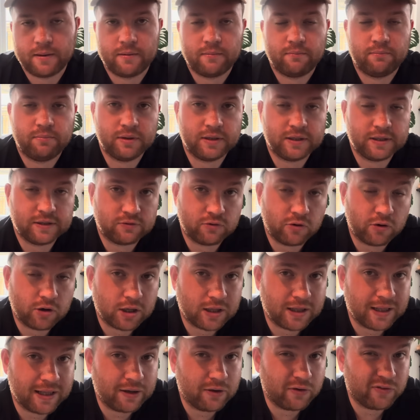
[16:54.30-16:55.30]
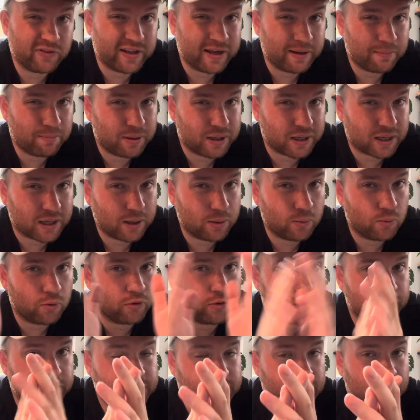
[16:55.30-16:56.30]
But these are only little nitpicky
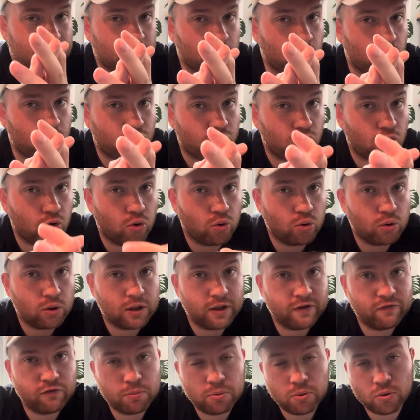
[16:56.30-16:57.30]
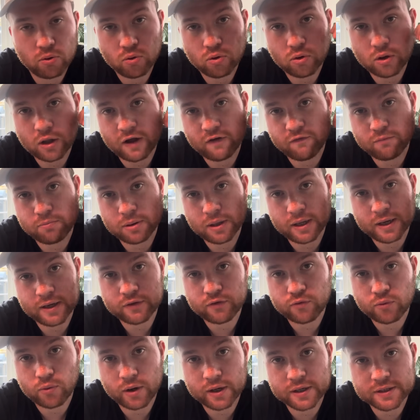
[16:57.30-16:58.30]
worries. And overall, Liverpool have played
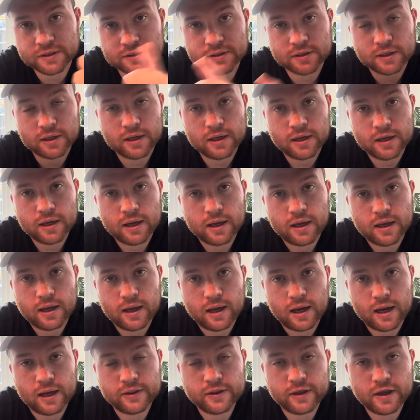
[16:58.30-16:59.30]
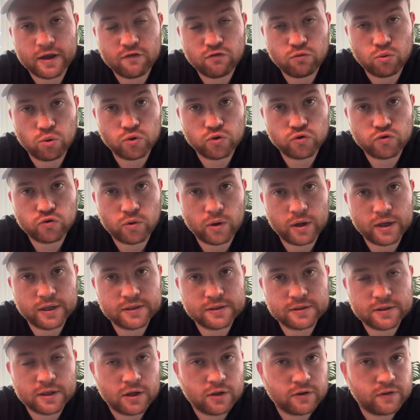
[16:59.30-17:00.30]
twice and they have won
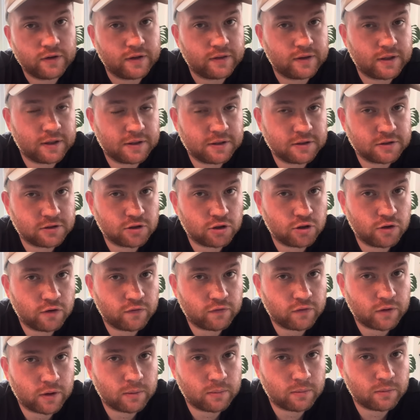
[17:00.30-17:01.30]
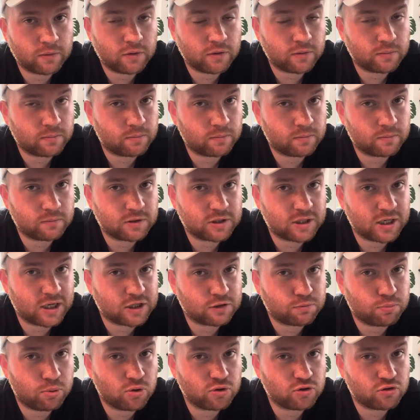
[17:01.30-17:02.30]
twice. Did they deserve the 6
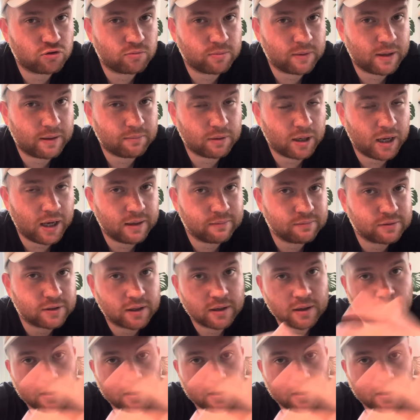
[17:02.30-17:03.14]
points from them games?